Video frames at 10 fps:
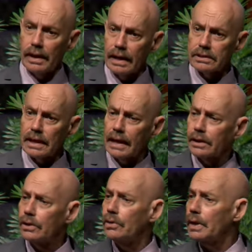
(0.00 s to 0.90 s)
less
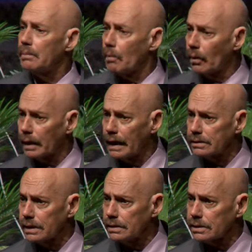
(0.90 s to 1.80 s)
like you and more like
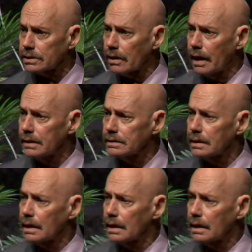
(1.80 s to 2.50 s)
Jesus Christ.